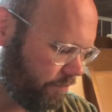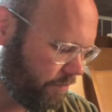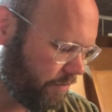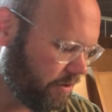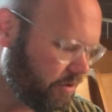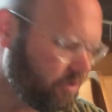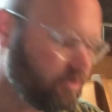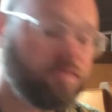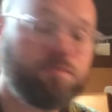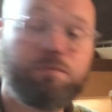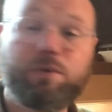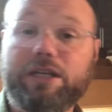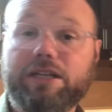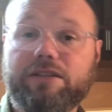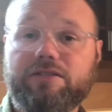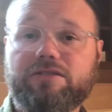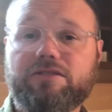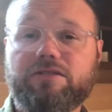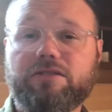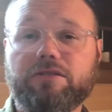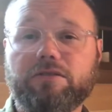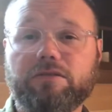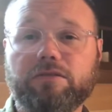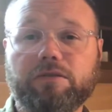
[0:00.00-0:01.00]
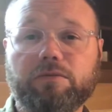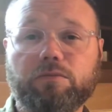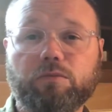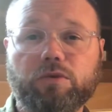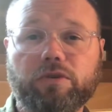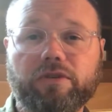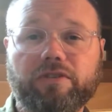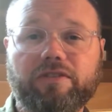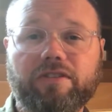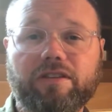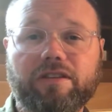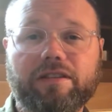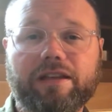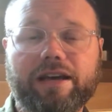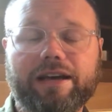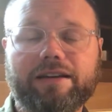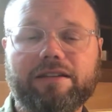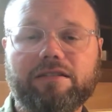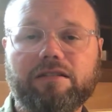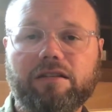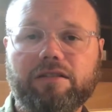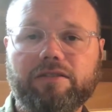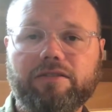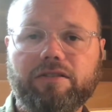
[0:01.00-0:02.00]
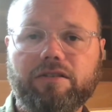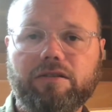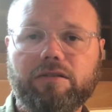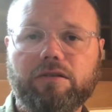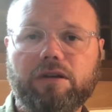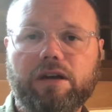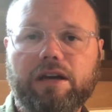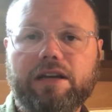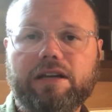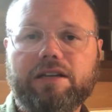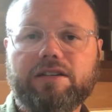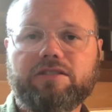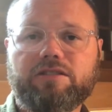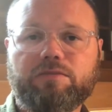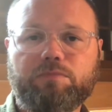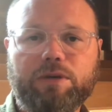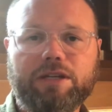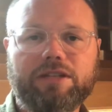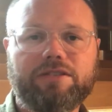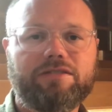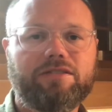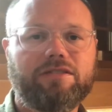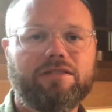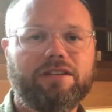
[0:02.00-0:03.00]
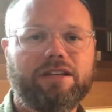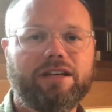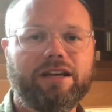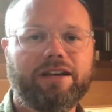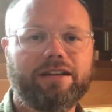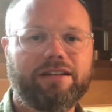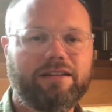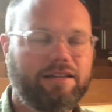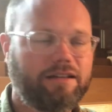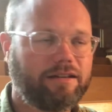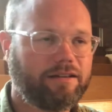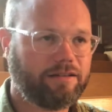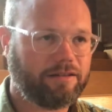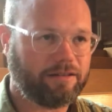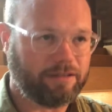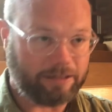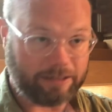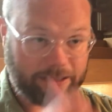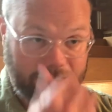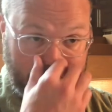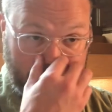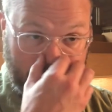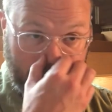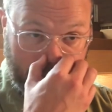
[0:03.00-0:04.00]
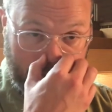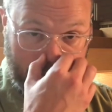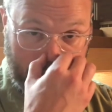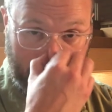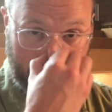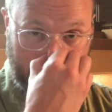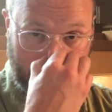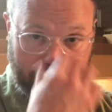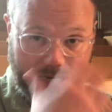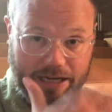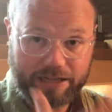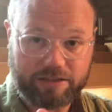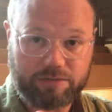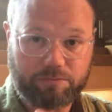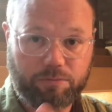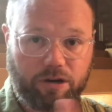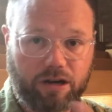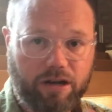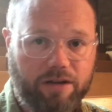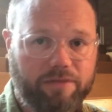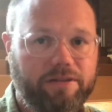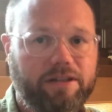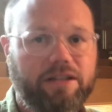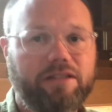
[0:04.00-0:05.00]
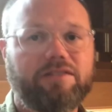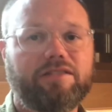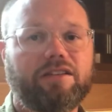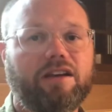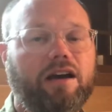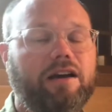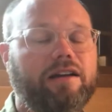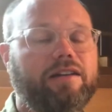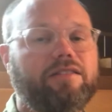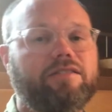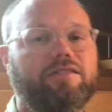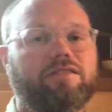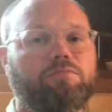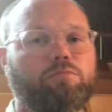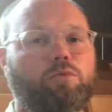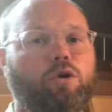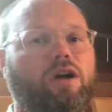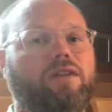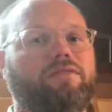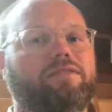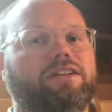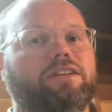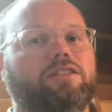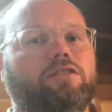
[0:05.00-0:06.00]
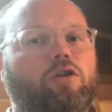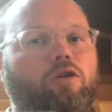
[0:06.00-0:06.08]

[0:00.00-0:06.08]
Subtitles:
speaks to, and we'll see that. It also speaks to the idea that in God's providence, God is provident